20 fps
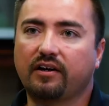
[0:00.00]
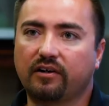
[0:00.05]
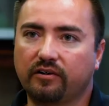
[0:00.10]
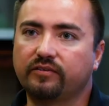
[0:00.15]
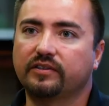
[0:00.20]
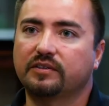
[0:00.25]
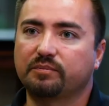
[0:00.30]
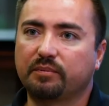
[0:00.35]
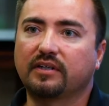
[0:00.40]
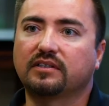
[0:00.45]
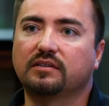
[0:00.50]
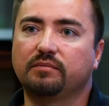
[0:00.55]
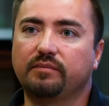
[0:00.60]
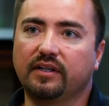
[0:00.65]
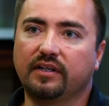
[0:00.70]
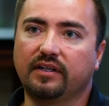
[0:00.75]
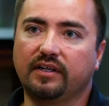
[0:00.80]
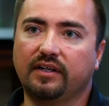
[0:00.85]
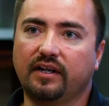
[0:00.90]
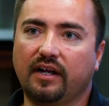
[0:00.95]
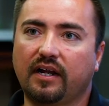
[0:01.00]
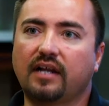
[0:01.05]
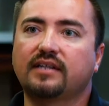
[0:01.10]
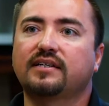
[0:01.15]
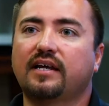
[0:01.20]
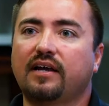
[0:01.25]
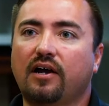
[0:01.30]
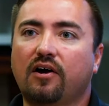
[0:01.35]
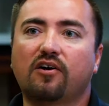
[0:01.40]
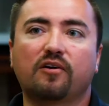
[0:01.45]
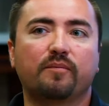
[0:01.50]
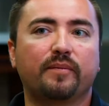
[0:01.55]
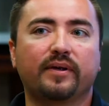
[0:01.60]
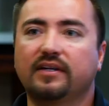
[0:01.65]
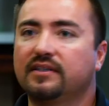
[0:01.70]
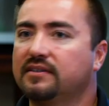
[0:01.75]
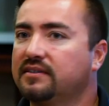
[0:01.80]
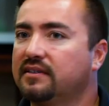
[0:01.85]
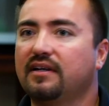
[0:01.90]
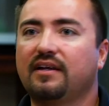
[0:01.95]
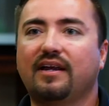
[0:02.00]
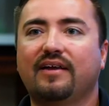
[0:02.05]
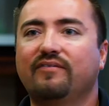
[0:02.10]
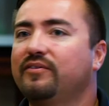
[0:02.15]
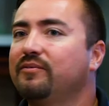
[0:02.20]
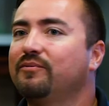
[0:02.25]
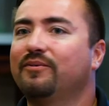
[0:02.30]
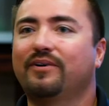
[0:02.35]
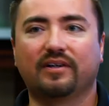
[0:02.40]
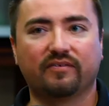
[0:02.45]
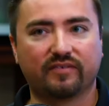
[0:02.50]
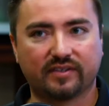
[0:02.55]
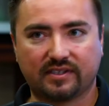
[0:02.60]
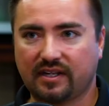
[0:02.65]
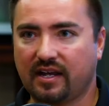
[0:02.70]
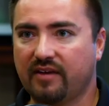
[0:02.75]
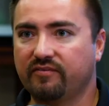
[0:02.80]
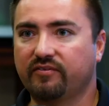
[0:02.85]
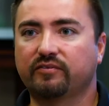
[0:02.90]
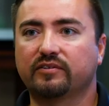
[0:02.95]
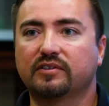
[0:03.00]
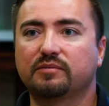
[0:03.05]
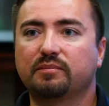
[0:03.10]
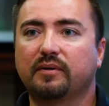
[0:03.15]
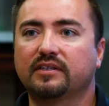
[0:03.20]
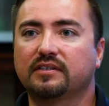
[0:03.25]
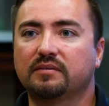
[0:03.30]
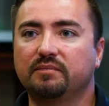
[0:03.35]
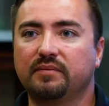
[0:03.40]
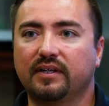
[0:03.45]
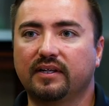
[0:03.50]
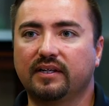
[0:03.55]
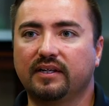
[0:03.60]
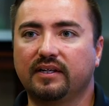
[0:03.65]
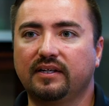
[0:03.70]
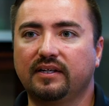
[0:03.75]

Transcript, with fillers: our responsibility, and right. I say our because every one of us have a responsibility.